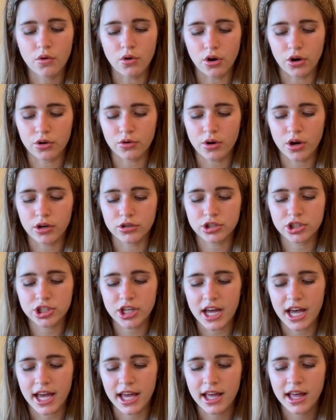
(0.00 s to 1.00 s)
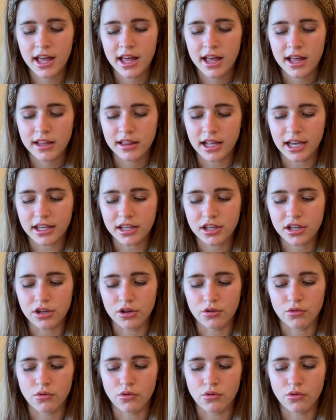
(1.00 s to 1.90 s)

or crochet like you,